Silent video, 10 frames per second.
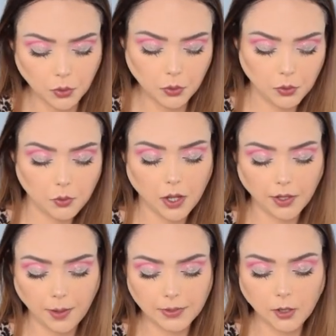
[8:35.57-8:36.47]
Ooh,
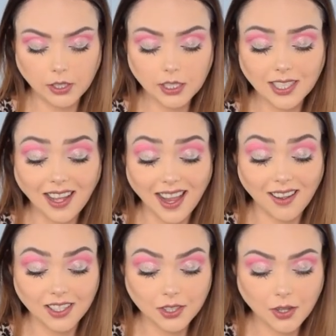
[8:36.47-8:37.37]
okay, so it looks like I
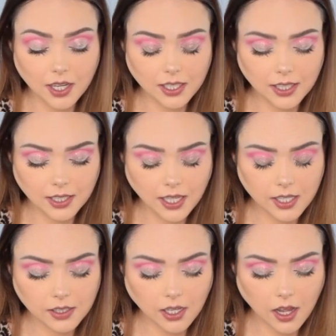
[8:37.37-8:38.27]
also got an
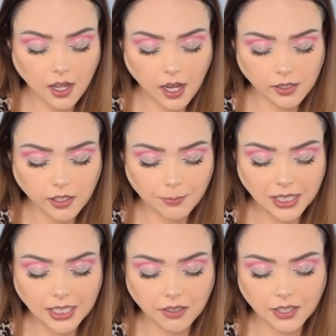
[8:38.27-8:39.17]
Estate highlighter. I'm
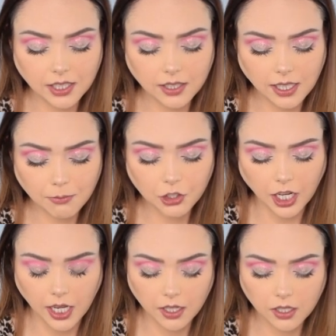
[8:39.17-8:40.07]
gonna see if it's the same
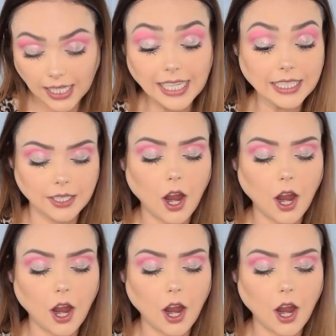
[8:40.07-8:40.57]
shade. It is.